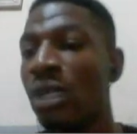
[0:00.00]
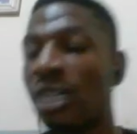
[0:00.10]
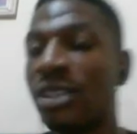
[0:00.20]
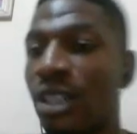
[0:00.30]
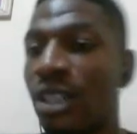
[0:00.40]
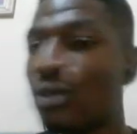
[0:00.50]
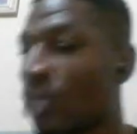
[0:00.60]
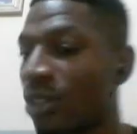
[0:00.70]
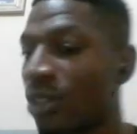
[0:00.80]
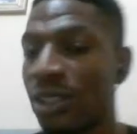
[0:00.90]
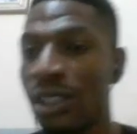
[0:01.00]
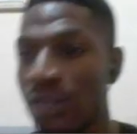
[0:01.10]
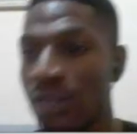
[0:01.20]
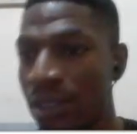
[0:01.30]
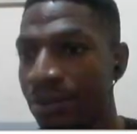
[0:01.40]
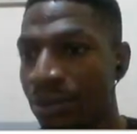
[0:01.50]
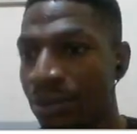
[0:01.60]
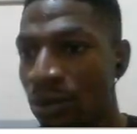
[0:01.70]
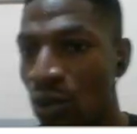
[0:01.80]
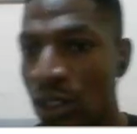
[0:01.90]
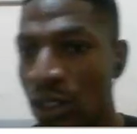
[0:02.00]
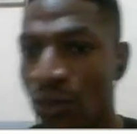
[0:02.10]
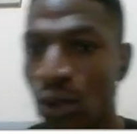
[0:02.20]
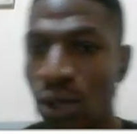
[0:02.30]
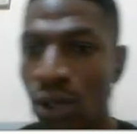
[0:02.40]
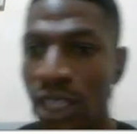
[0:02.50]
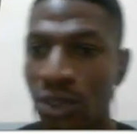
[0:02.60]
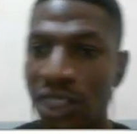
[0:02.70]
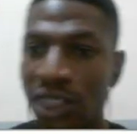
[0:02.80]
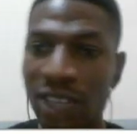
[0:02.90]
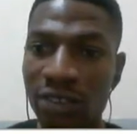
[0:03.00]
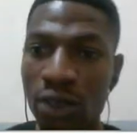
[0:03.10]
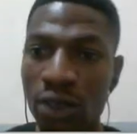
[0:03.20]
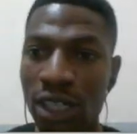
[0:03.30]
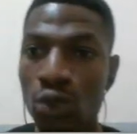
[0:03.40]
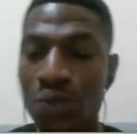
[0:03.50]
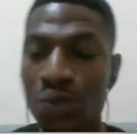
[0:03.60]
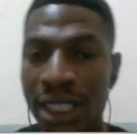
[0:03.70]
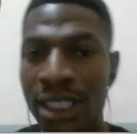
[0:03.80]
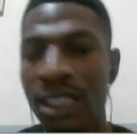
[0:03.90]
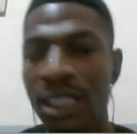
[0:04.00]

1,000 or 2,000 naira. You see, $24, $25. Hoodie.